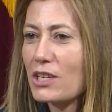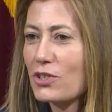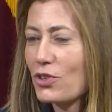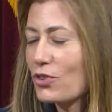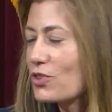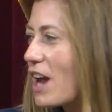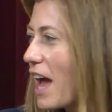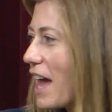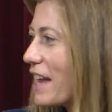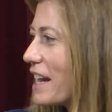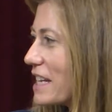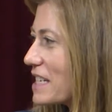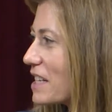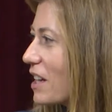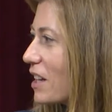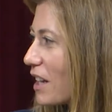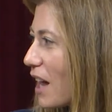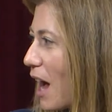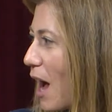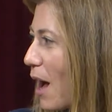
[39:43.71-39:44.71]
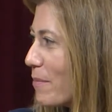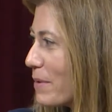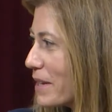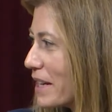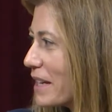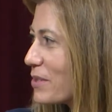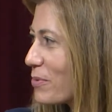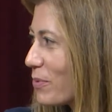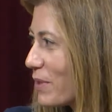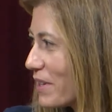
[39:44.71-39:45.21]
things are not as
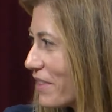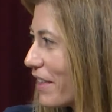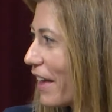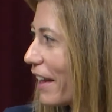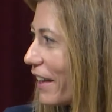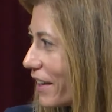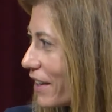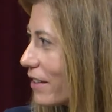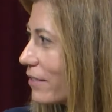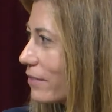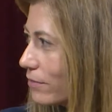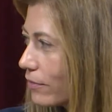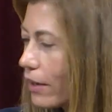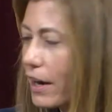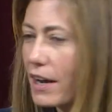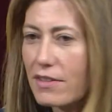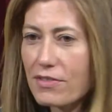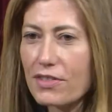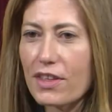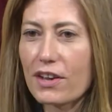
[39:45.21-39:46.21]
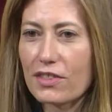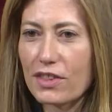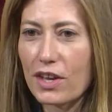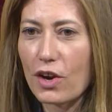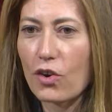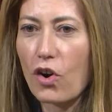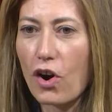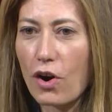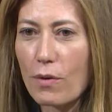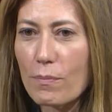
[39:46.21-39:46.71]
uncommon as we think, sure. right? There,
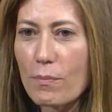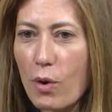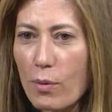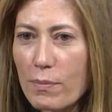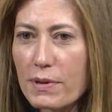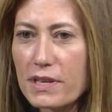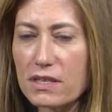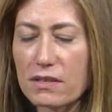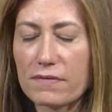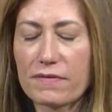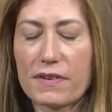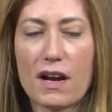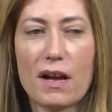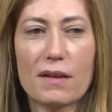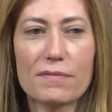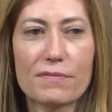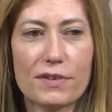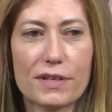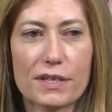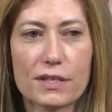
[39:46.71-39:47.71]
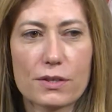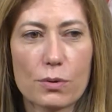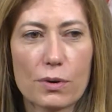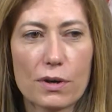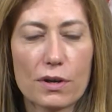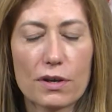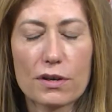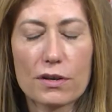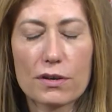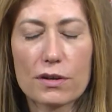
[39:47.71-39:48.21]
there are moments of conflict
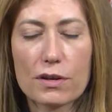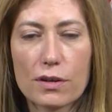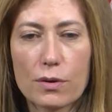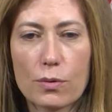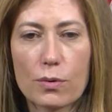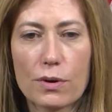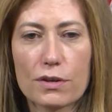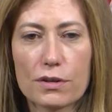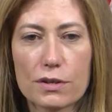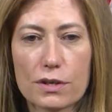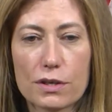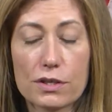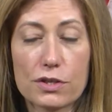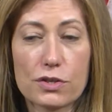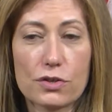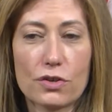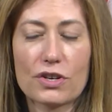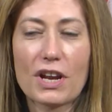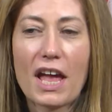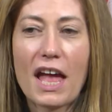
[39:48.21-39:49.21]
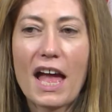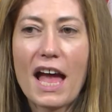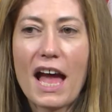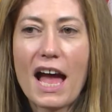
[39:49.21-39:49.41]
or, or concern.